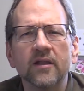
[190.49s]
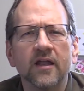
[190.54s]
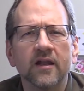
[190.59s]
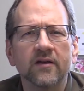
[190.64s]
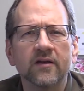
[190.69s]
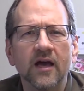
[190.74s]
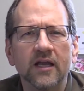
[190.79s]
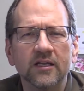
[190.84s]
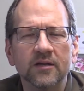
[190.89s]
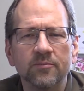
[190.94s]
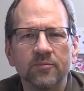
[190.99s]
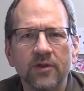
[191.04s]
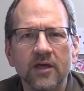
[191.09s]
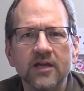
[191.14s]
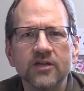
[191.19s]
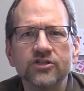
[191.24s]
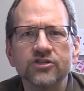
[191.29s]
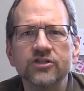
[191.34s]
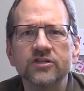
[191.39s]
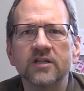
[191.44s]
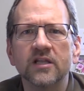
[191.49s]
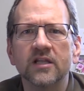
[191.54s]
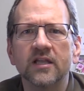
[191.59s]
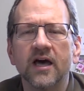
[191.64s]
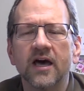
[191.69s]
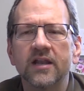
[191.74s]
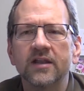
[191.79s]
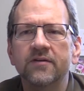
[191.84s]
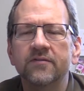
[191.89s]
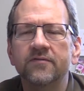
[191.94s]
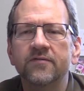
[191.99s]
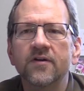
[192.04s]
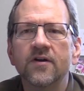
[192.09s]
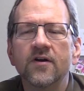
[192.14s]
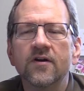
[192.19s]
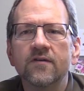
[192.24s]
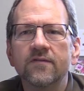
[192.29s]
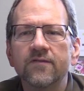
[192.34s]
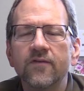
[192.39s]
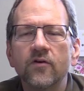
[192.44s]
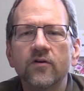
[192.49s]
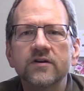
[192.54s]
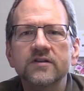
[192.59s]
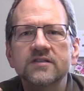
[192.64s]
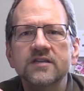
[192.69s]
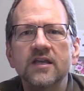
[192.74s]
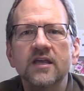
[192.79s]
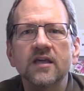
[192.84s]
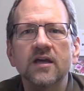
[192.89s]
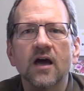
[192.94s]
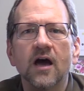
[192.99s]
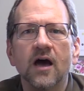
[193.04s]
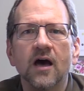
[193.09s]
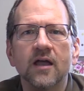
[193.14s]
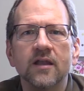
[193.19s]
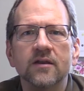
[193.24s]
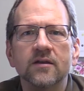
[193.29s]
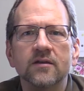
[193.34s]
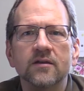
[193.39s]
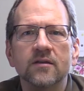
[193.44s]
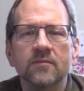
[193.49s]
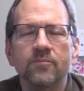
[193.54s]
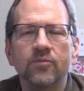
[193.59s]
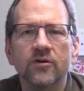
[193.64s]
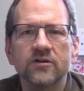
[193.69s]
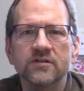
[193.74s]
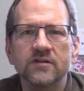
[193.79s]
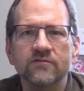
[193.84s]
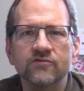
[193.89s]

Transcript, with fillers: A lot of contemplation, a lot of focusing on the person